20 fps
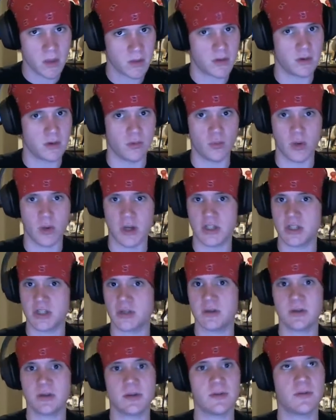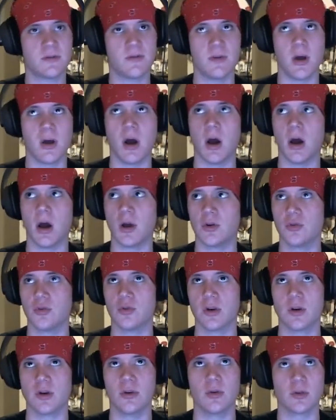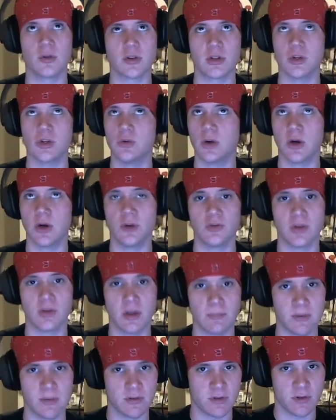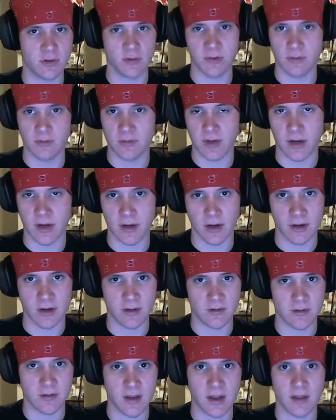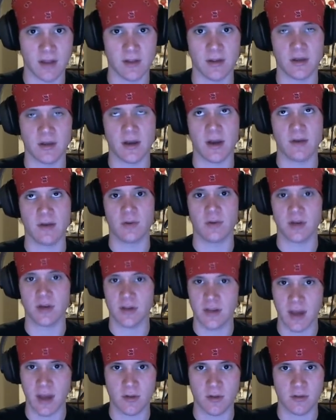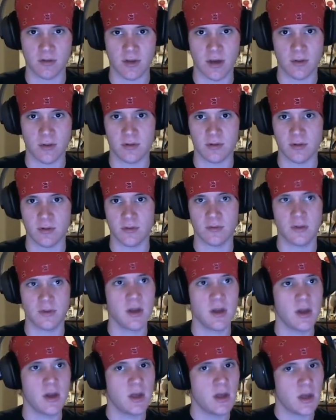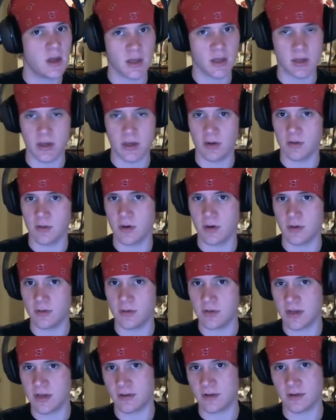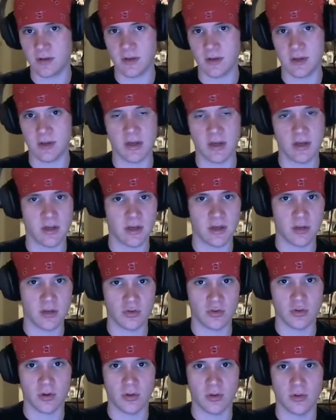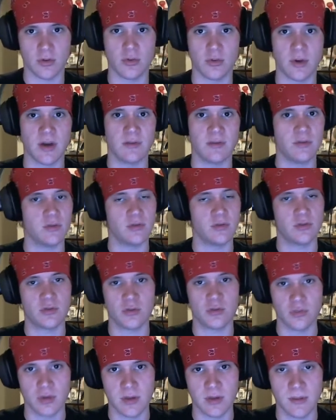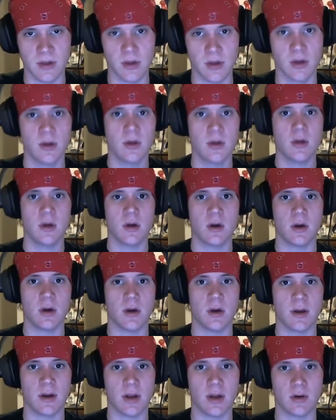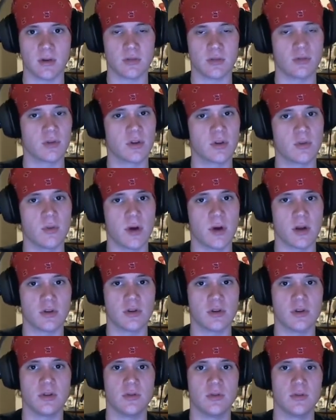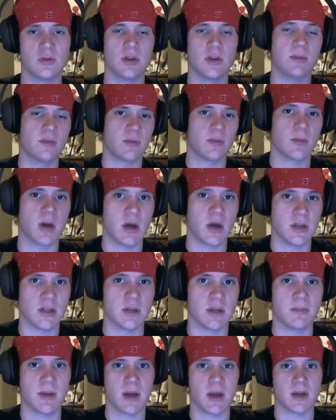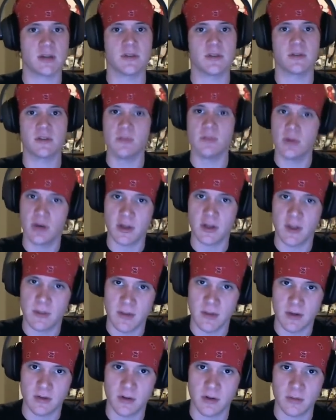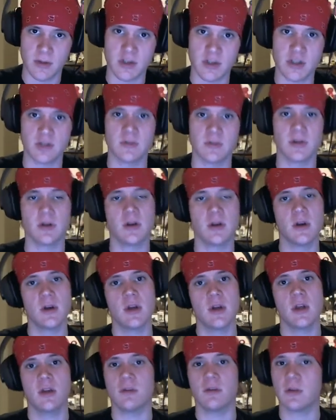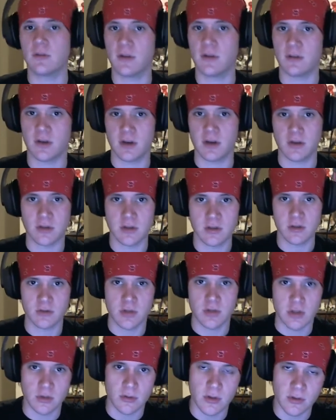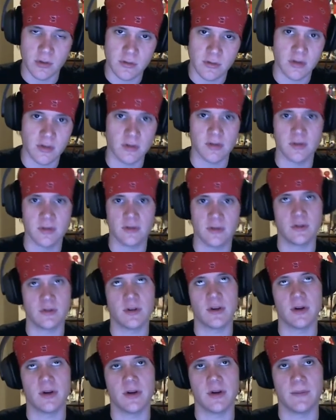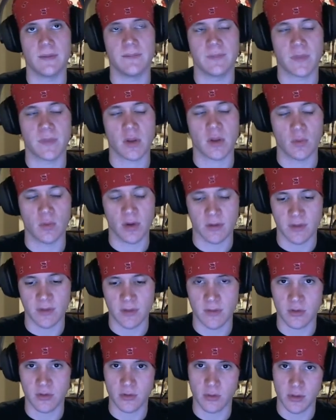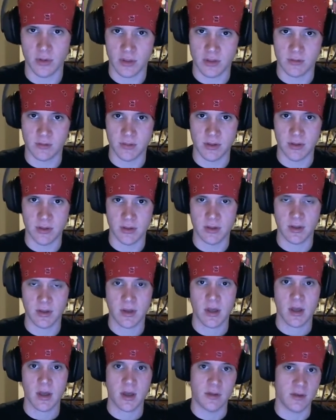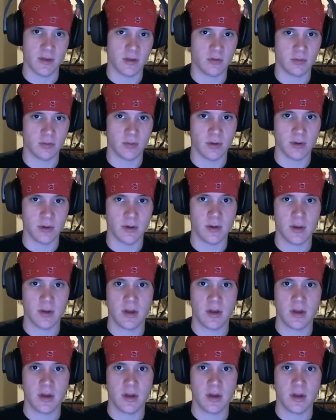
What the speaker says: watched 100 or 200 episodes of Day 9's daily. I've watched countless hours of Hero, Destiny, In Control, whoever streaming, and I just really wanted to give some content back to this community that means so much to me. So I've decided to do two little series. One of them is going to be this one,